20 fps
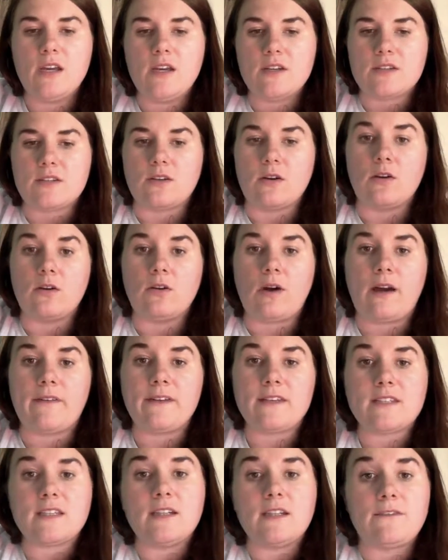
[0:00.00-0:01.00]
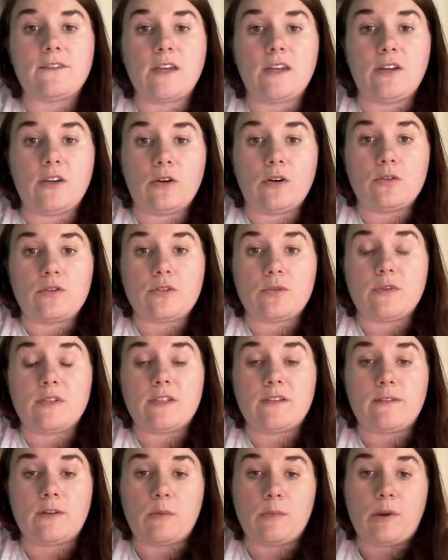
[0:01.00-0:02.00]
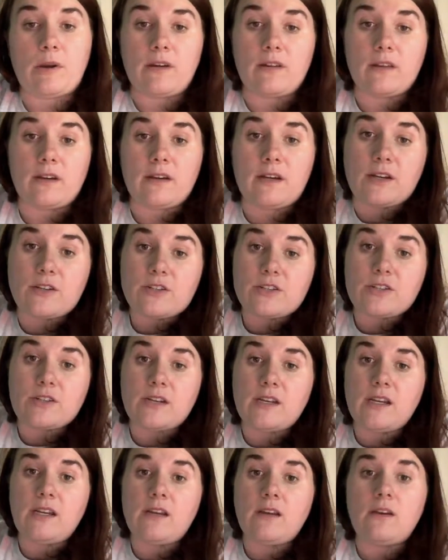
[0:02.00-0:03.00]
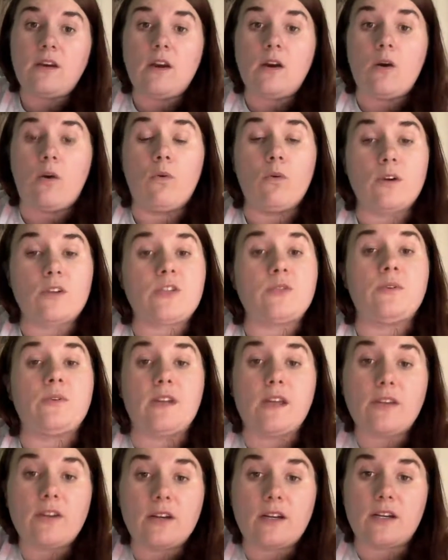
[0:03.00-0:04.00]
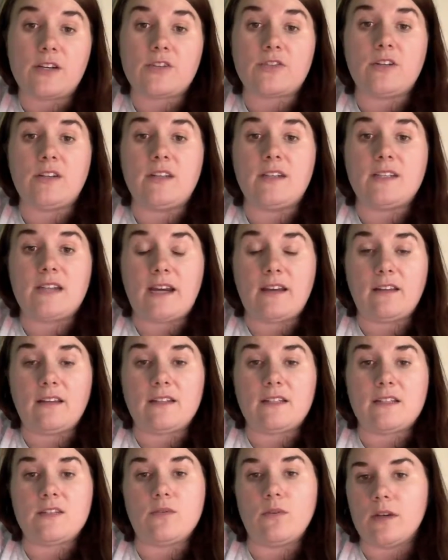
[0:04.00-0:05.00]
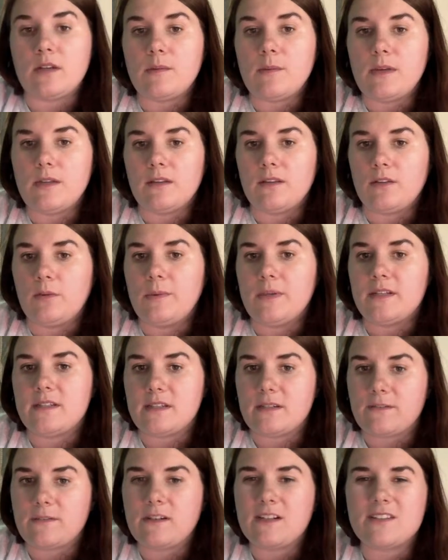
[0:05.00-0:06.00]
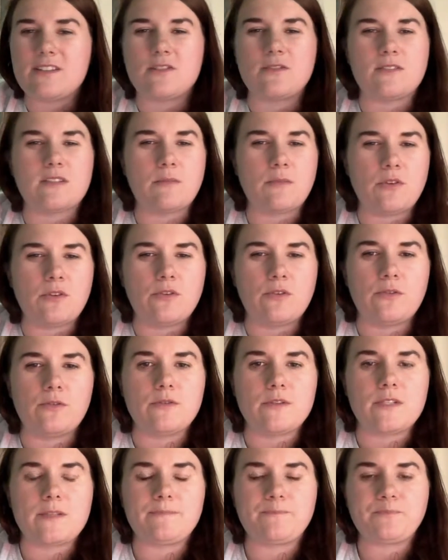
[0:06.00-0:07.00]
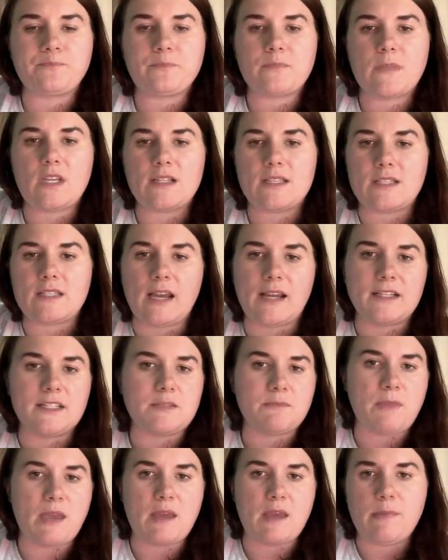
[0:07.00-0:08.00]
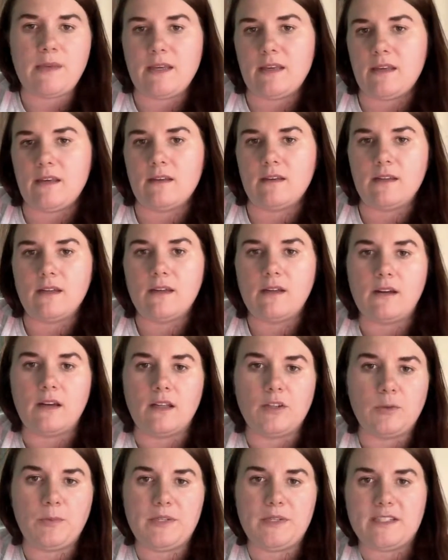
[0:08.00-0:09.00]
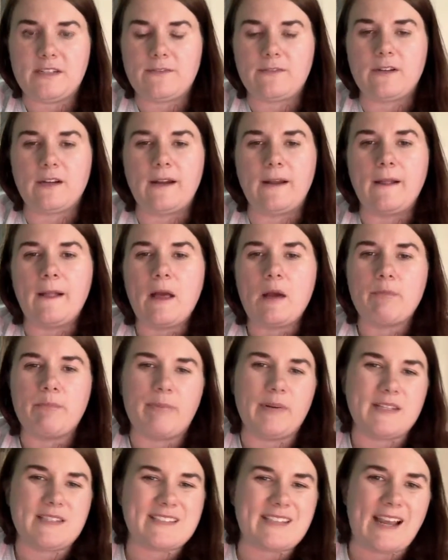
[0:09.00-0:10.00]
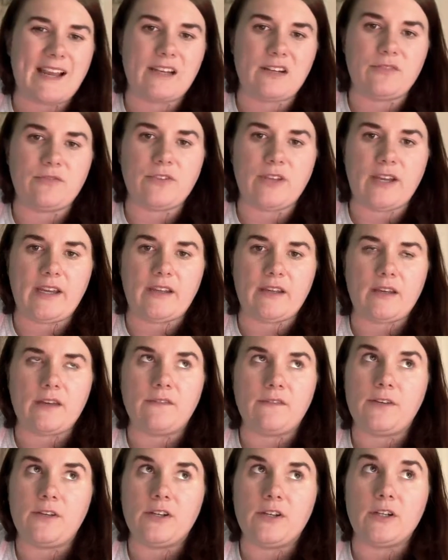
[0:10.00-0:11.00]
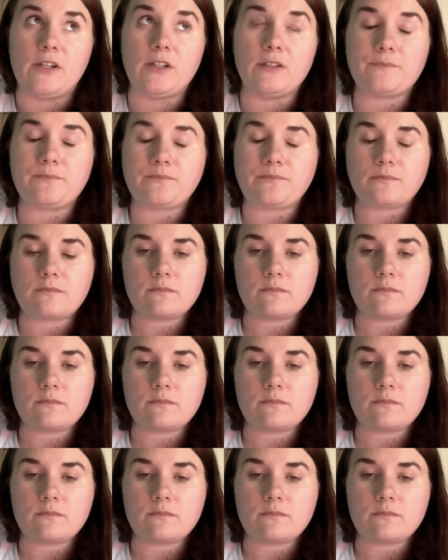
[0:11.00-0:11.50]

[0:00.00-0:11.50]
So obviously if they go to a different part of the country or to another country, the dialect is going to be a little bit different. So some of those signs may be a little bit different, but it's kind of like if you're